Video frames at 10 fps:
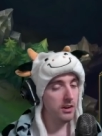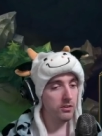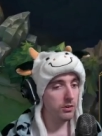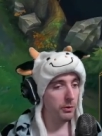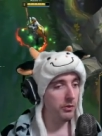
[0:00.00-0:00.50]

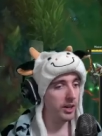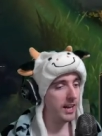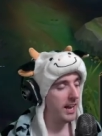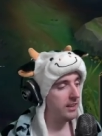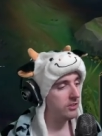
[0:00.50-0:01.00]
So we already
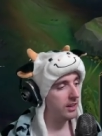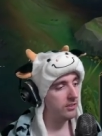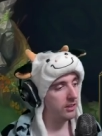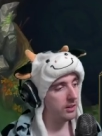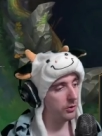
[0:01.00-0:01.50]
got eight
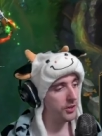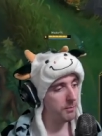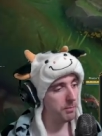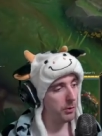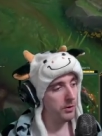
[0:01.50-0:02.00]
seconds lethal
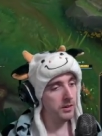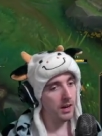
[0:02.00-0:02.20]
tempo.